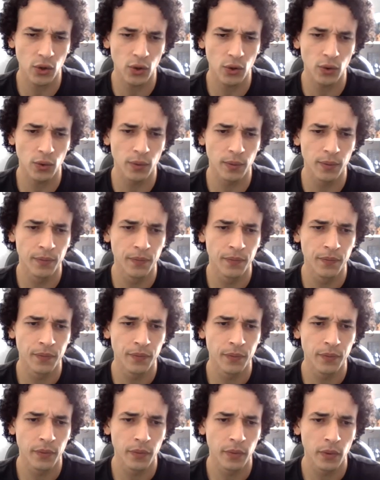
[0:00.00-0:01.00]
to
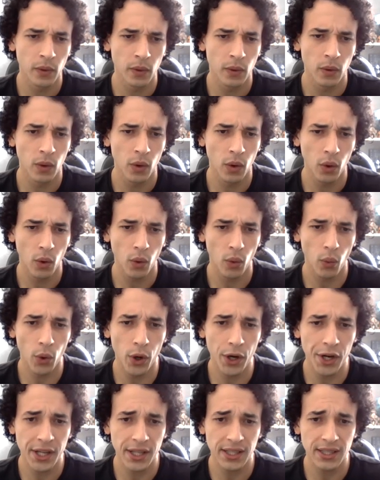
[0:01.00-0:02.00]

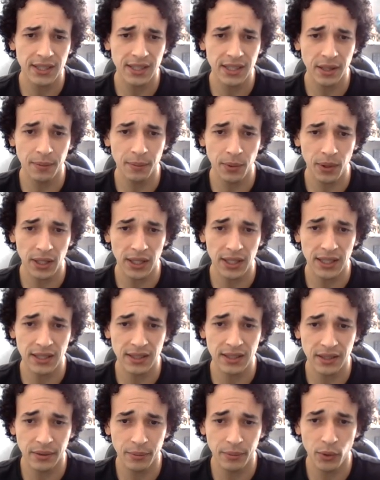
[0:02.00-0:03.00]
work at the same
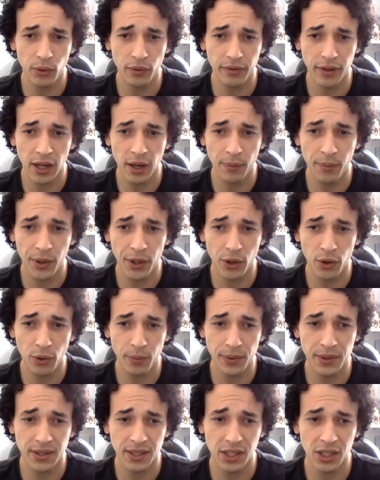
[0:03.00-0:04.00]
place and move up in your
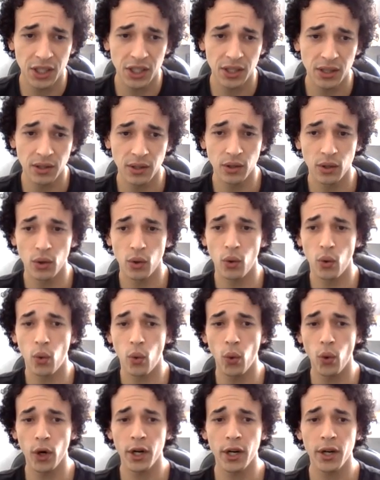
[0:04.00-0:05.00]
position
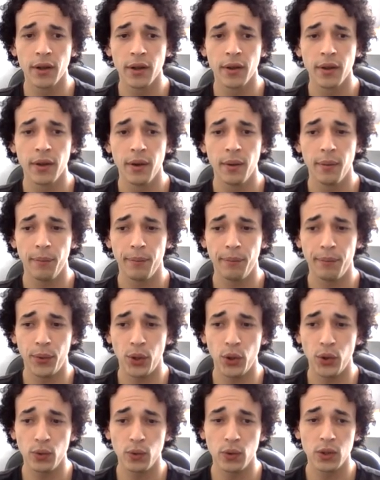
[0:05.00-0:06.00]
or
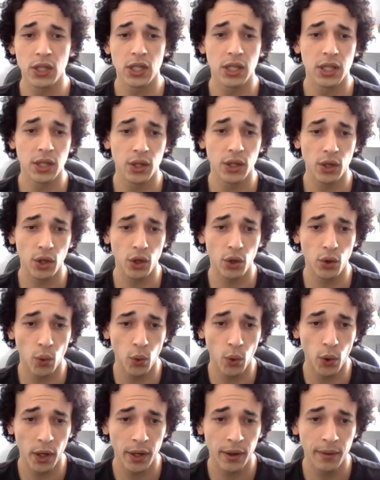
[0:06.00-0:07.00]
build
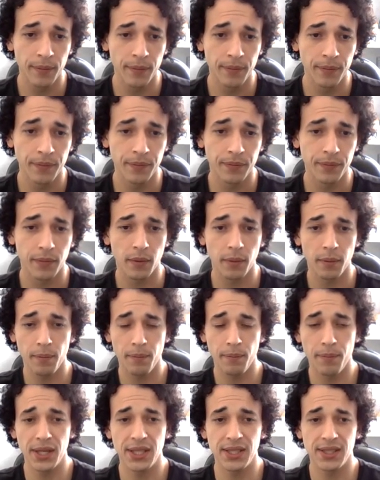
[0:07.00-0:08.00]
your
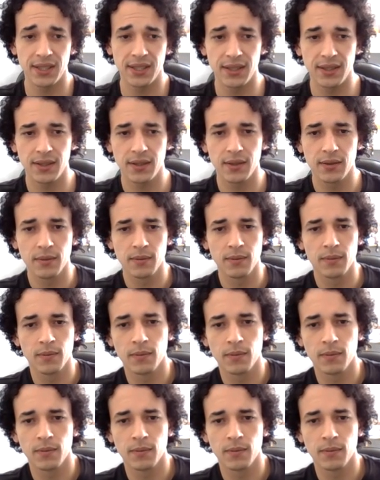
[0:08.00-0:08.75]
business?